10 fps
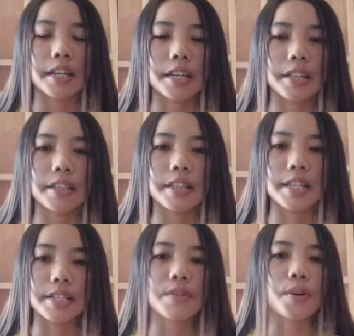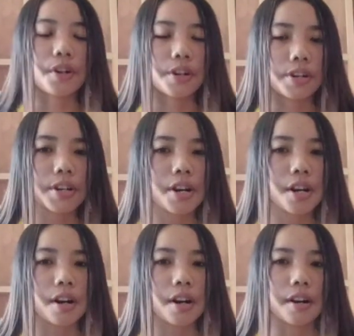in his or her
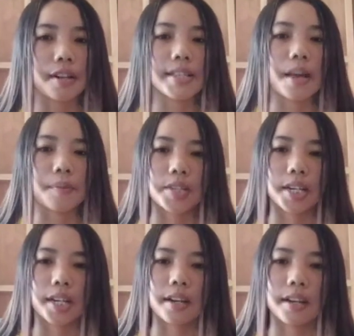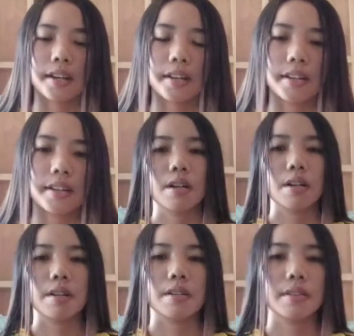subject.
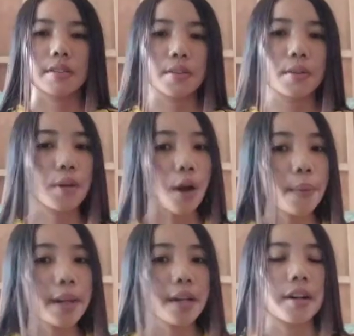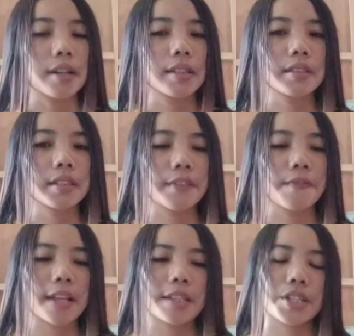So, going on to the
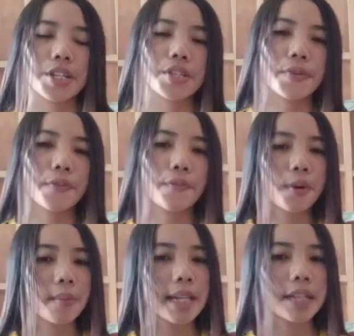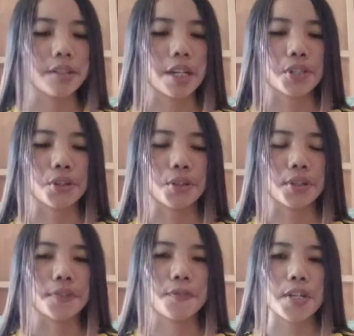advantages of formal
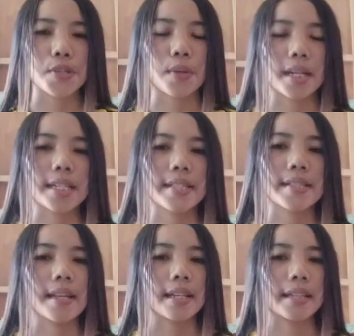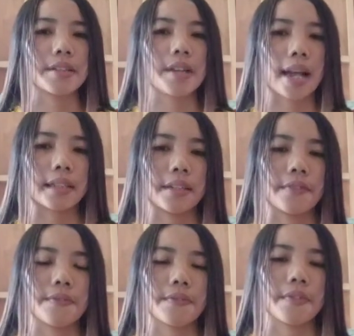education, the first one is the
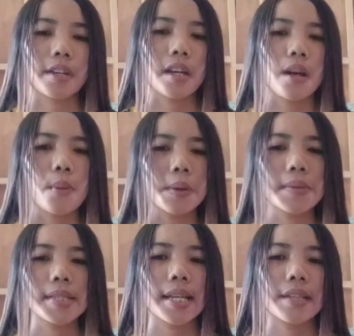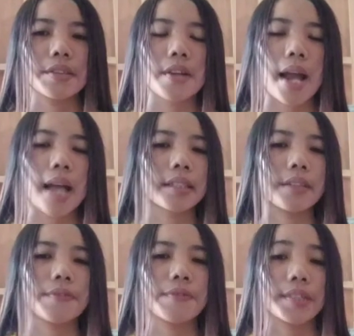interactive. When we say
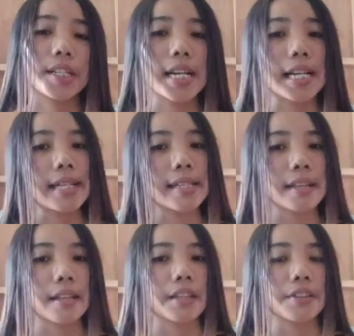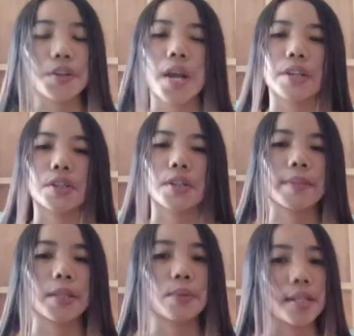interactive, there is an
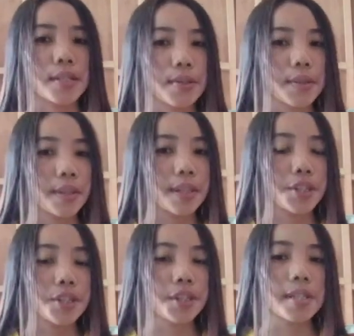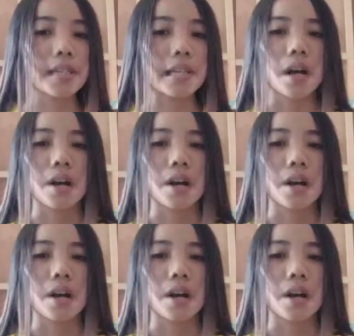interaction between teachers